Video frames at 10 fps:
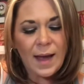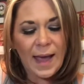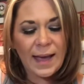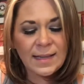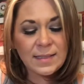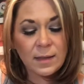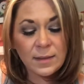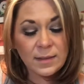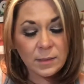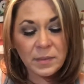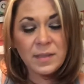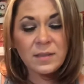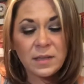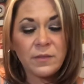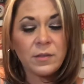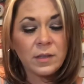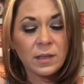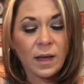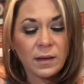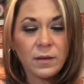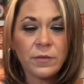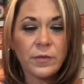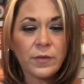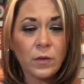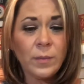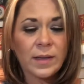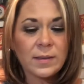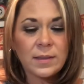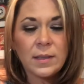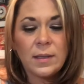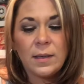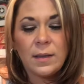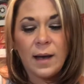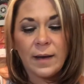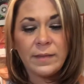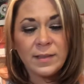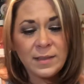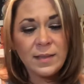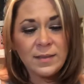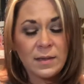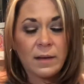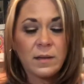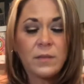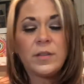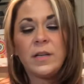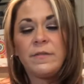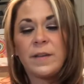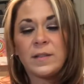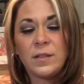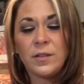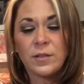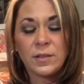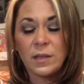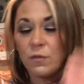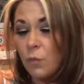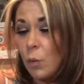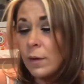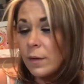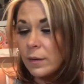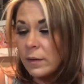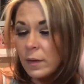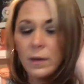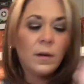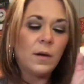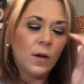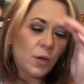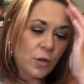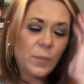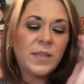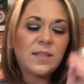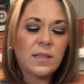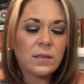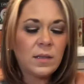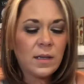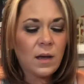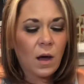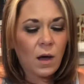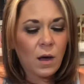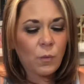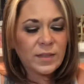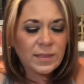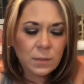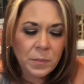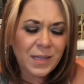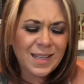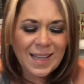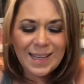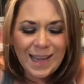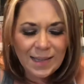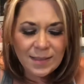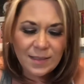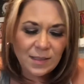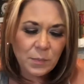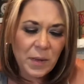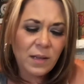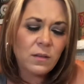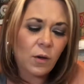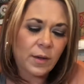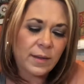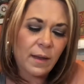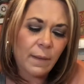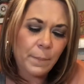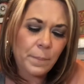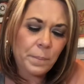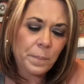And somebody is definitely lacking fulfillment. And this has negatively affected their self-worth. Could be dealing with somebody that cast a spell on them